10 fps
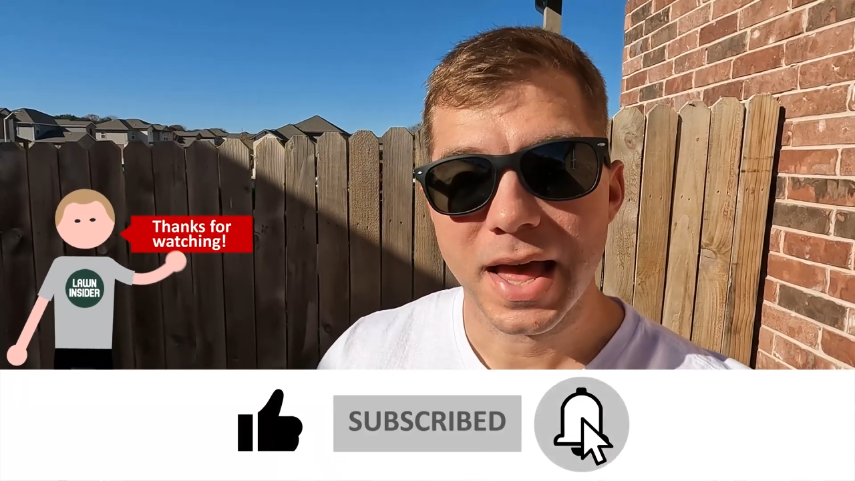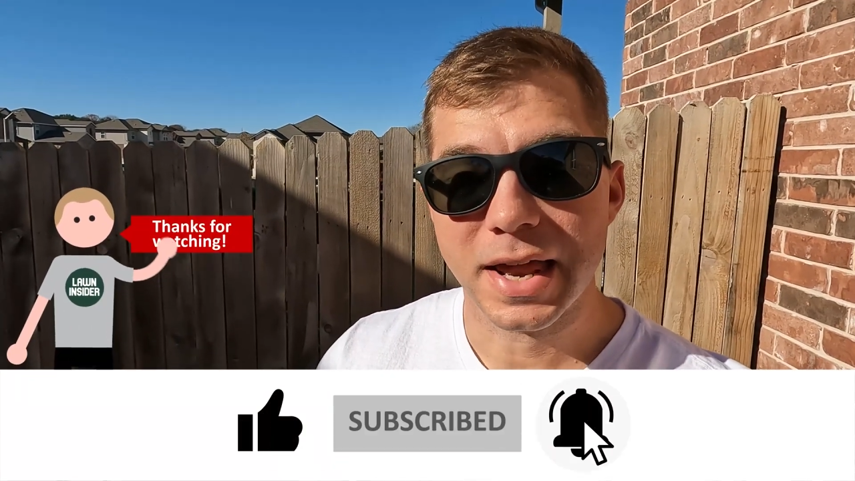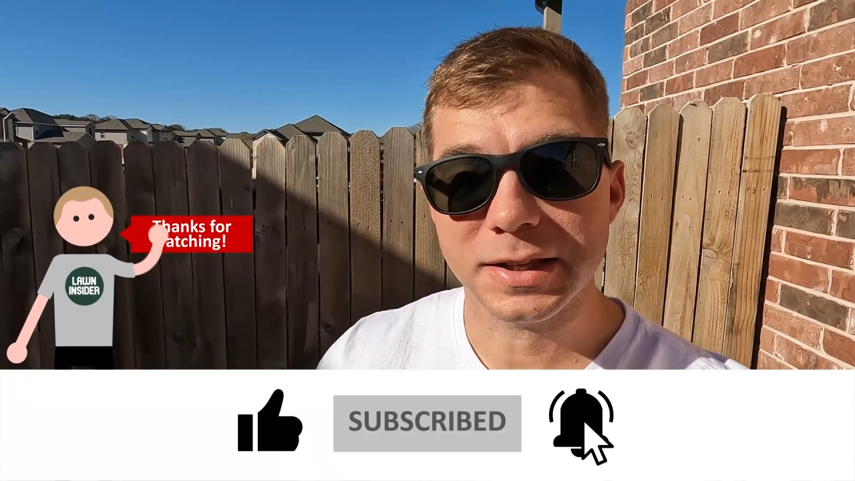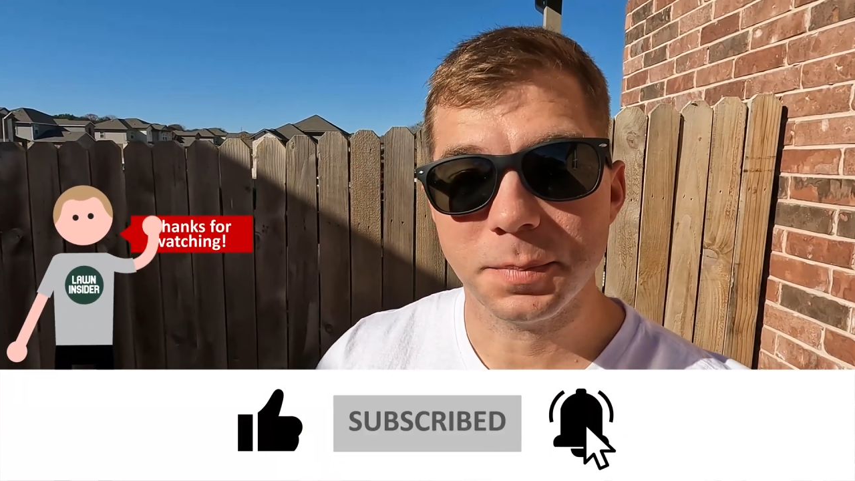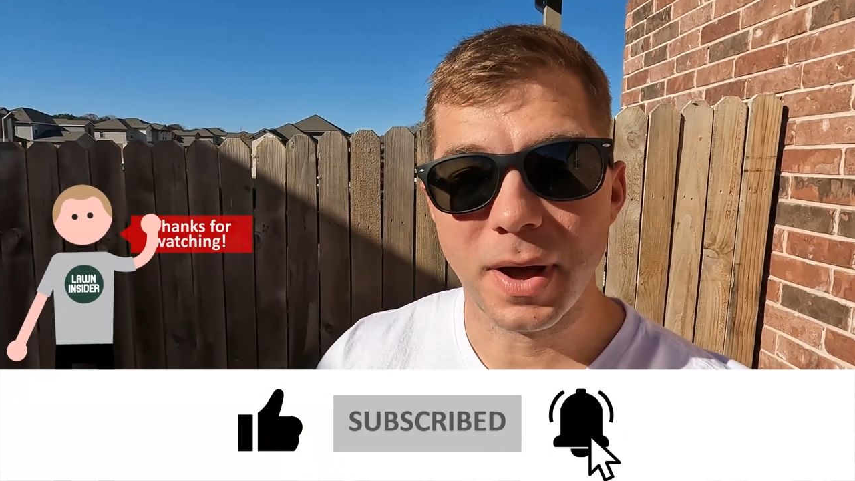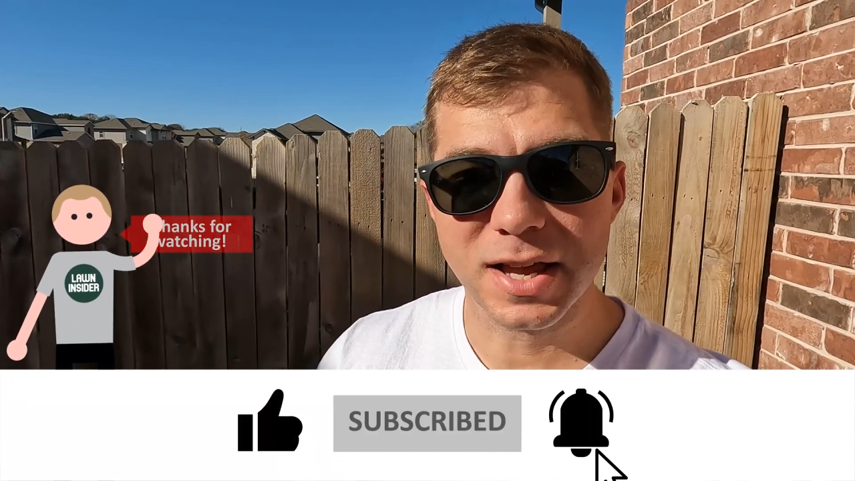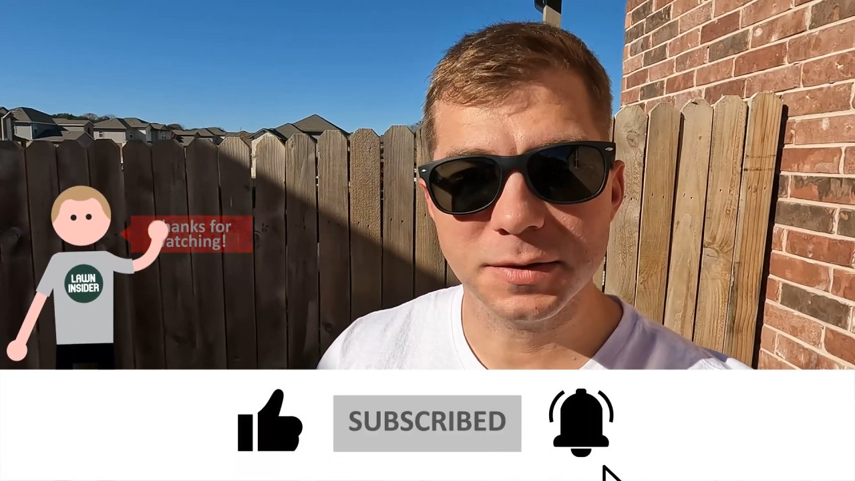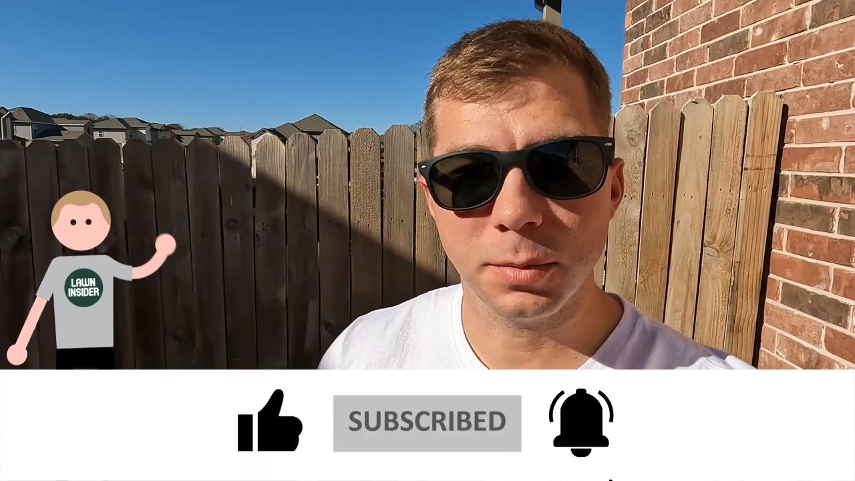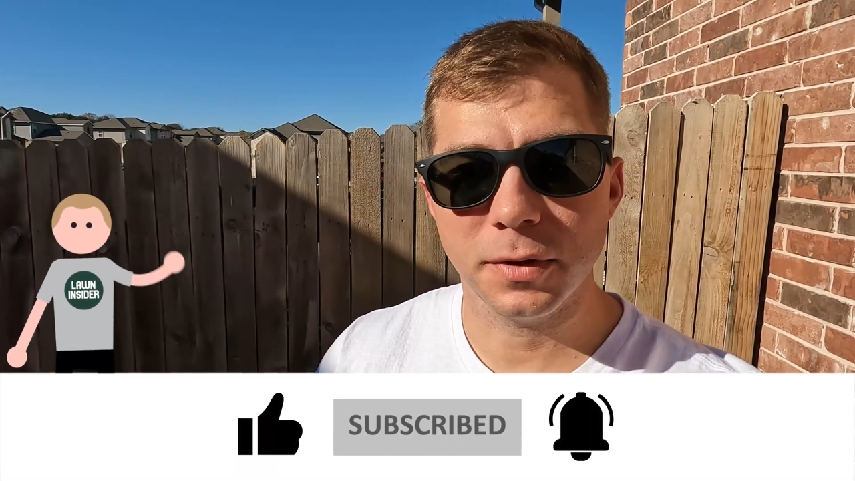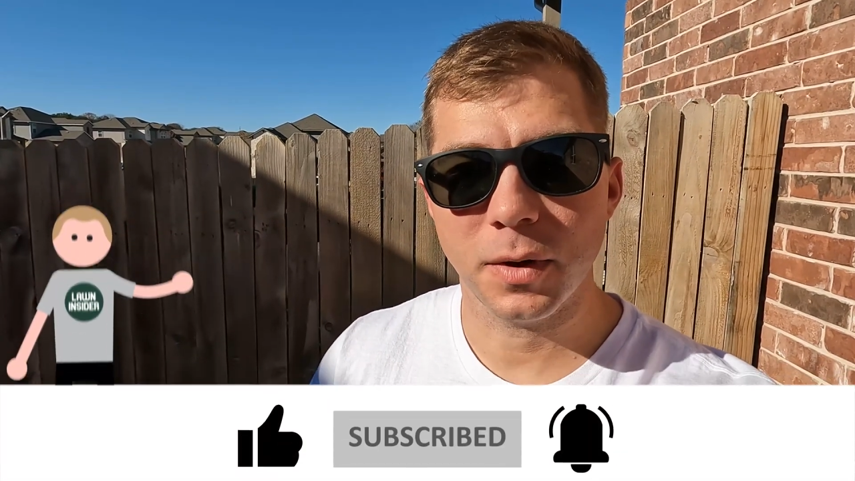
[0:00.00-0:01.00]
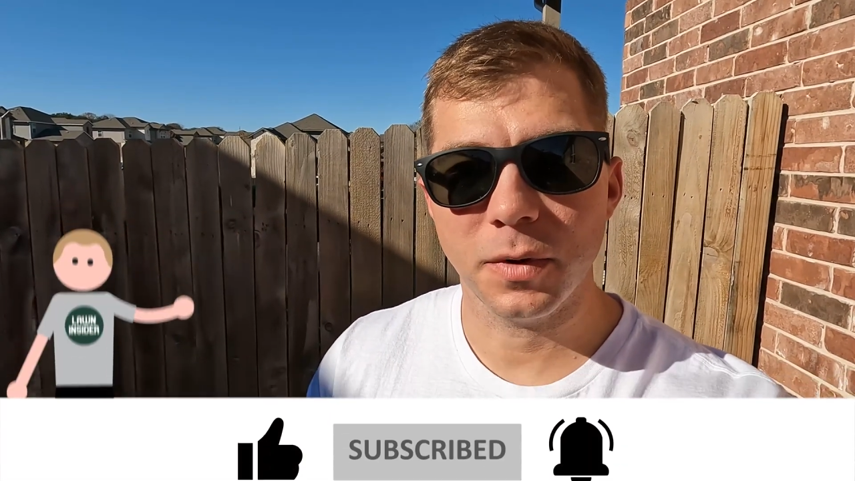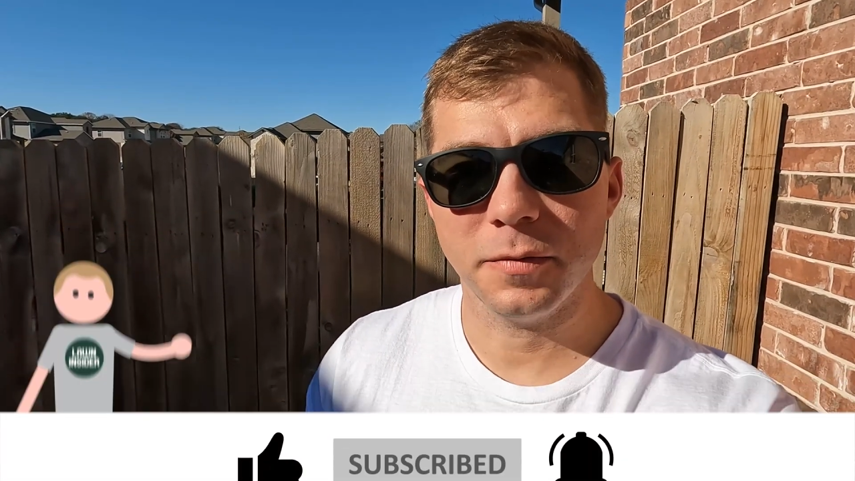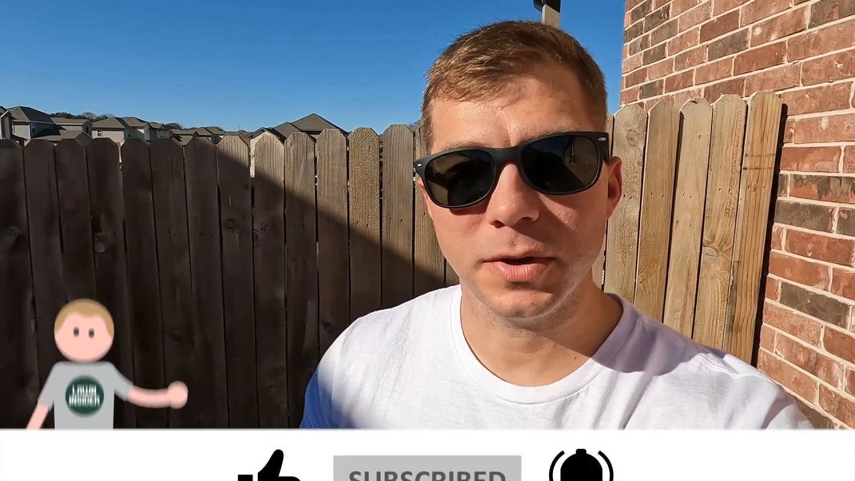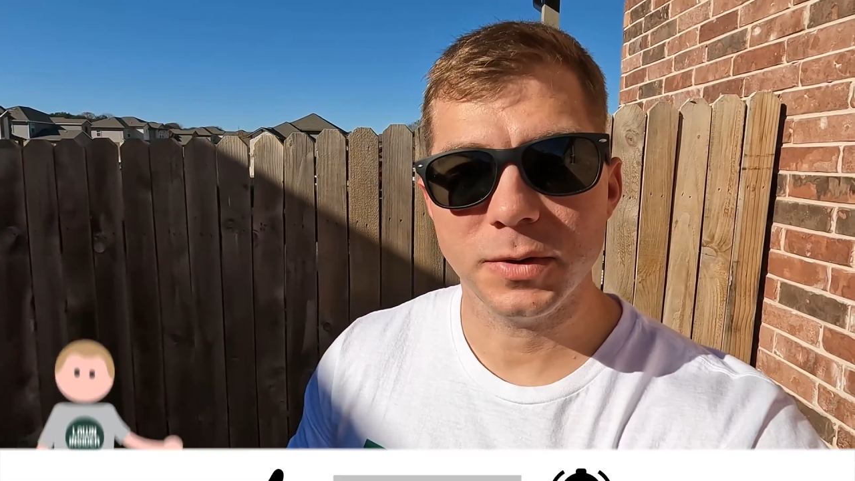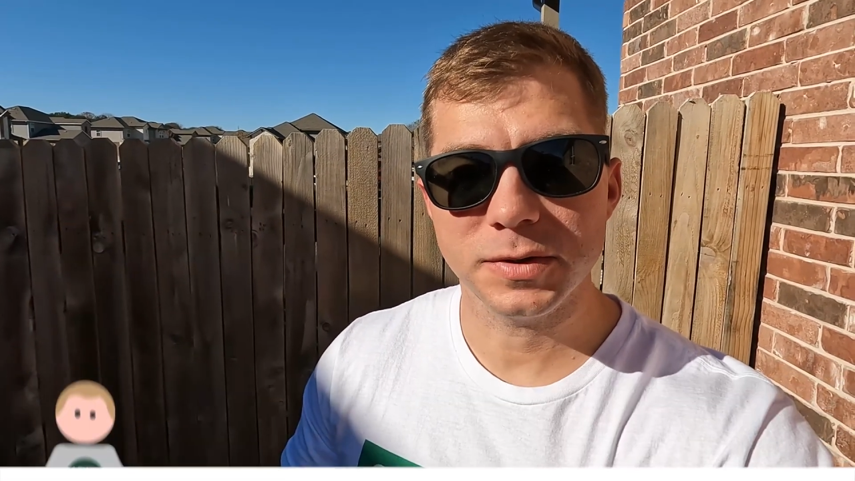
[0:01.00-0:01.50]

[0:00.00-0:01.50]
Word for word: And it's possible that we've been